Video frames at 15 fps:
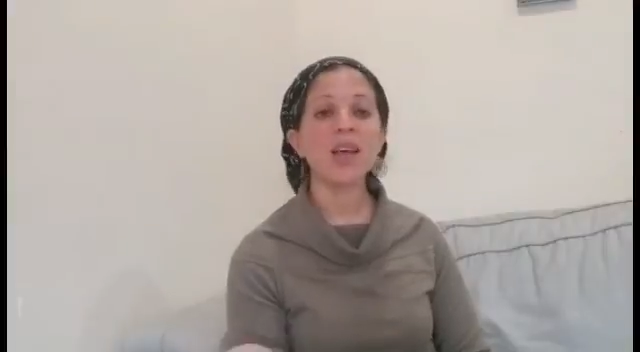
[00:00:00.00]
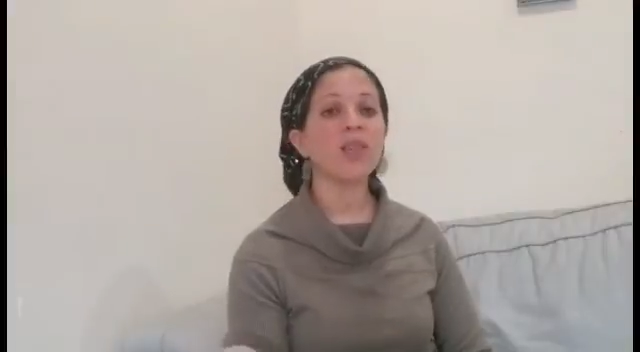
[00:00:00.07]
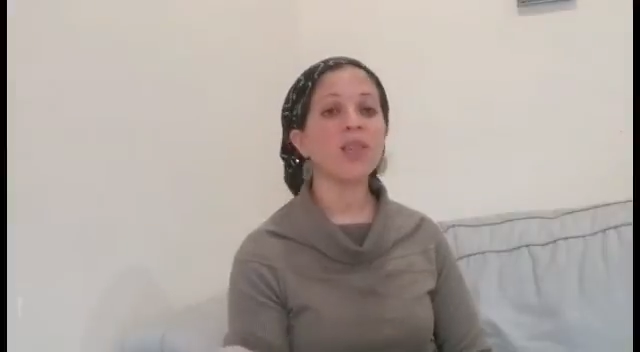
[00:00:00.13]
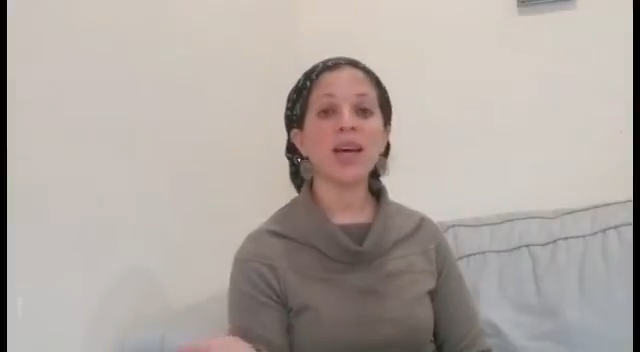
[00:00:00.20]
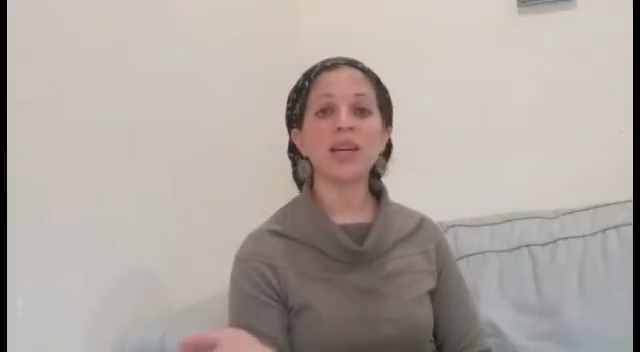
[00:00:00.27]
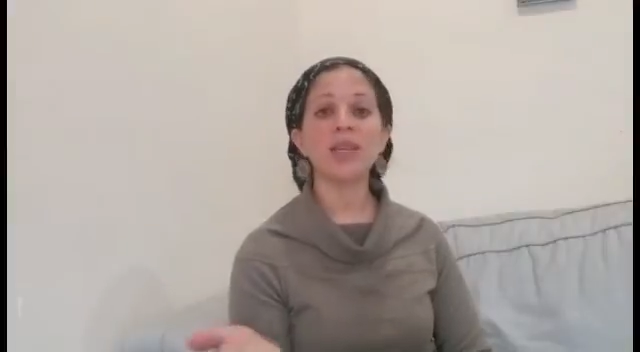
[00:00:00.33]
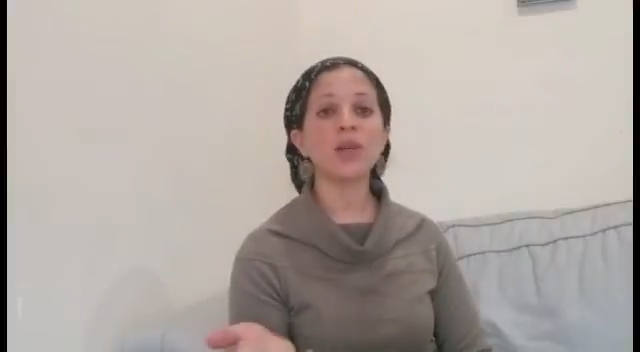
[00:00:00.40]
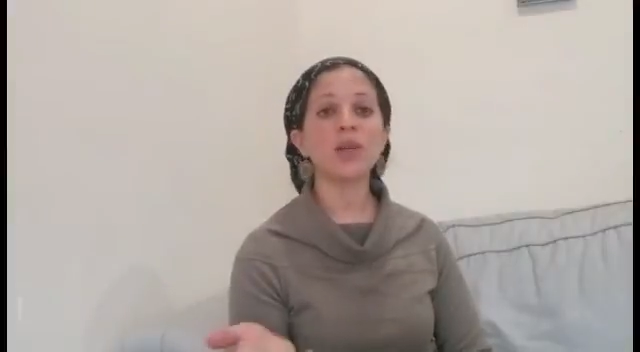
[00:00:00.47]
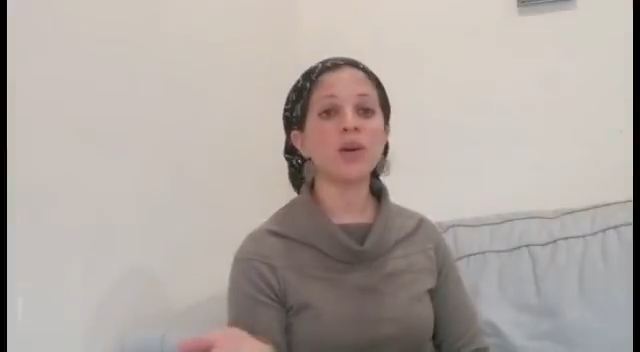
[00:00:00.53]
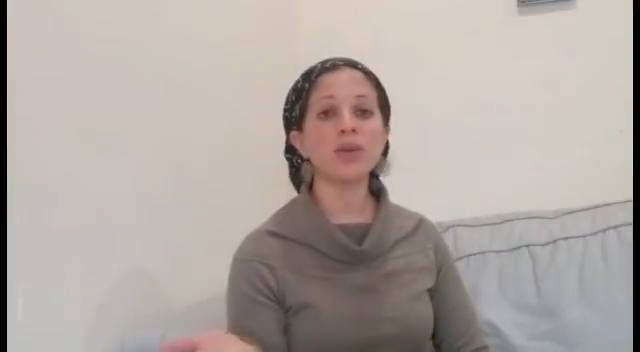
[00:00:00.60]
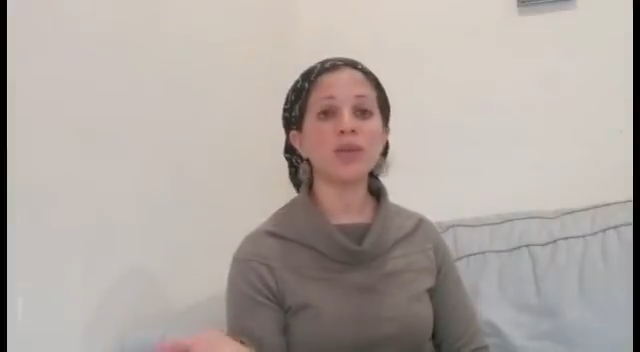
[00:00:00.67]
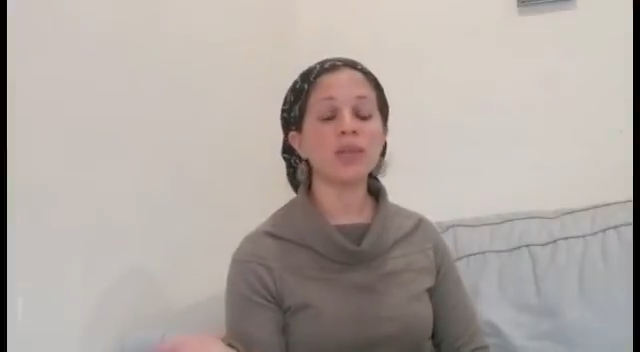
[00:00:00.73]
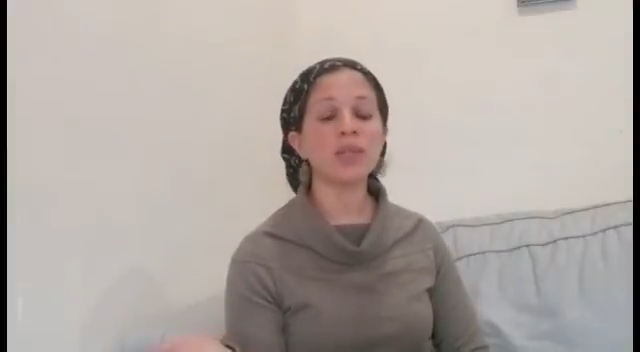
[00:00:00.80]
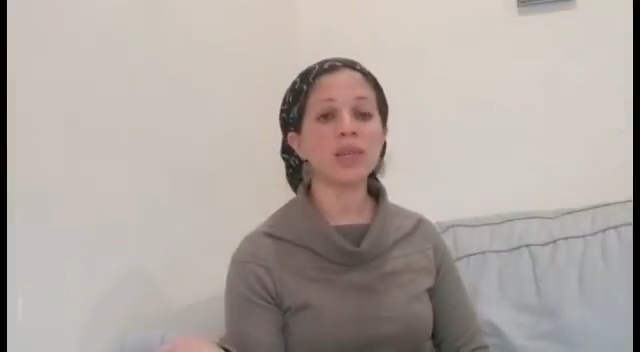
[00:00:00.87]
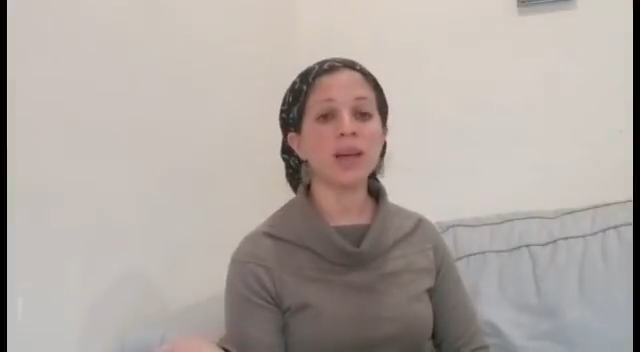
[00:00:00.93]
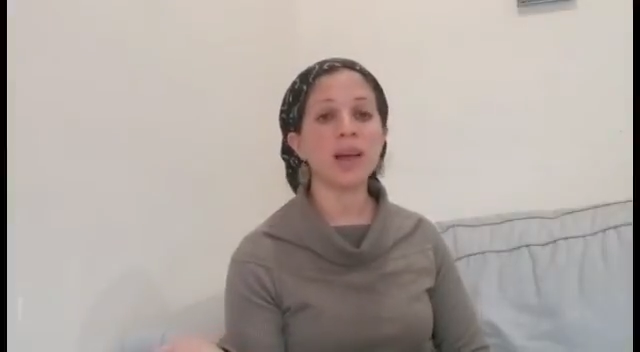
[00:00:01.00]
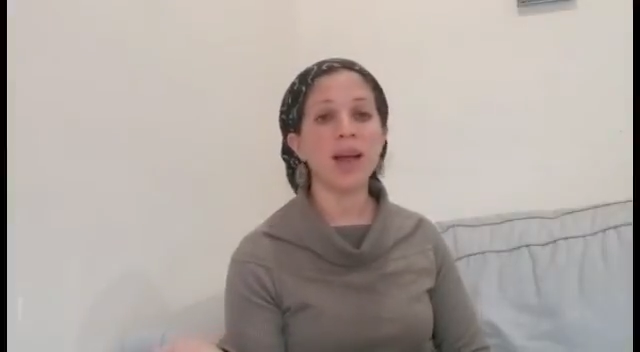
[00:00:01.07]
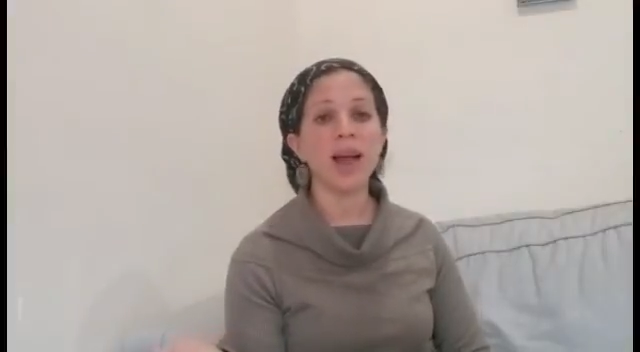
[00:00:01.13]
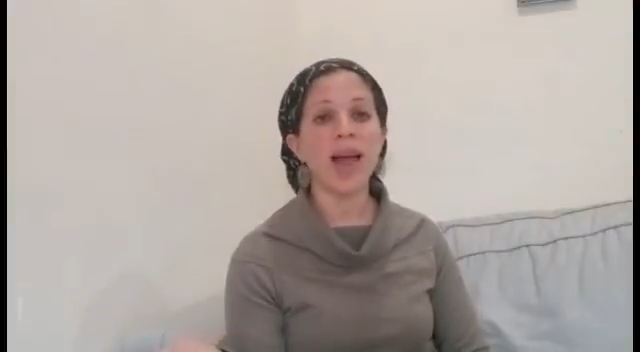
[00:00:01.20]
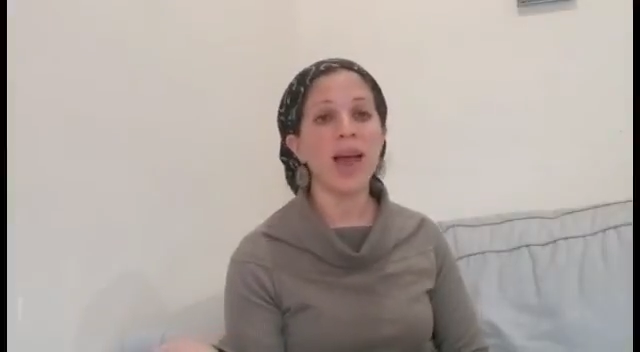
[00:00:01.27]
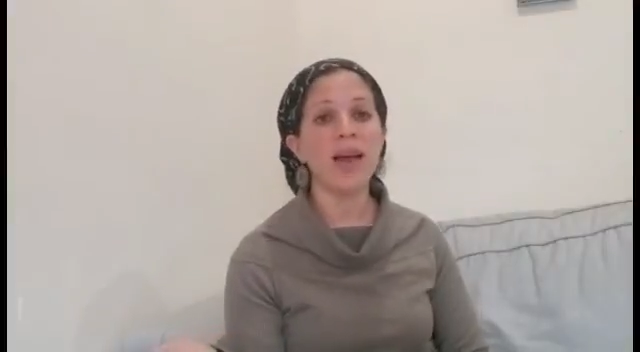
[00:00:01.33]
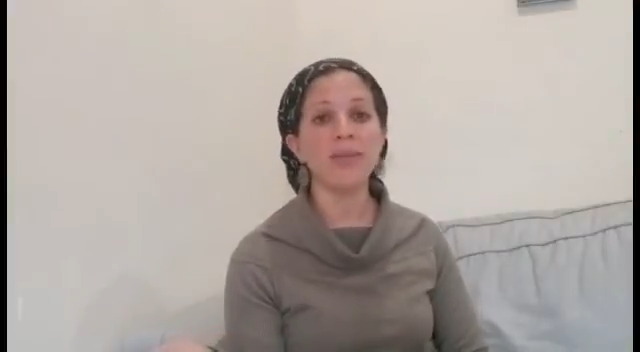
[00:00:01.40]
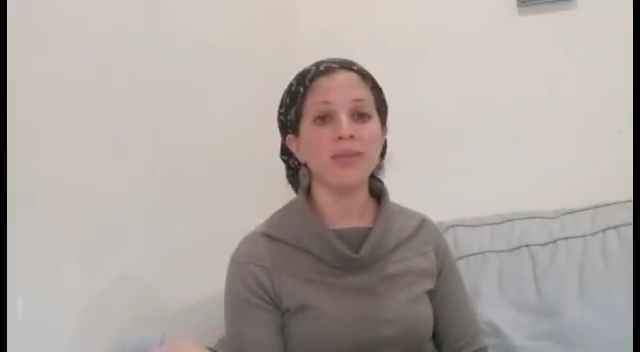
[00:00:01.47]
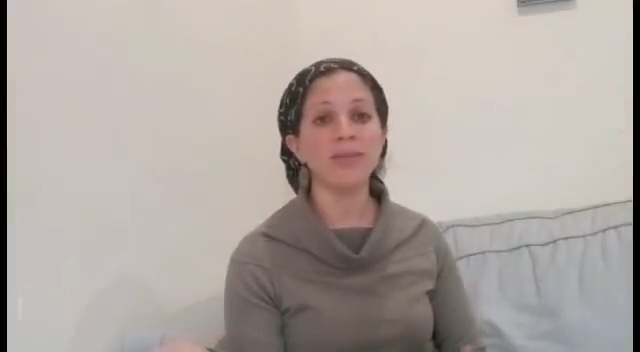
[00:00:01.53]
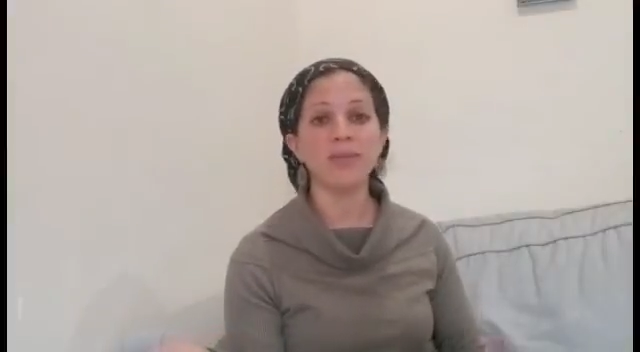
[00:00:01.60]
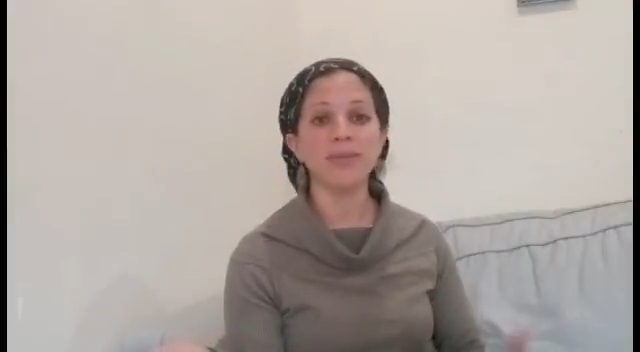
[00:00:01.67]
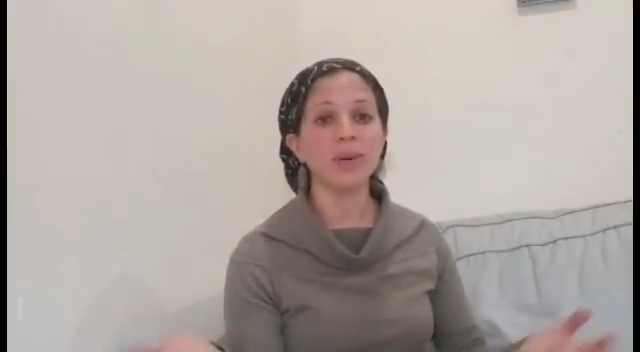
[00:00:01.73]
they don't have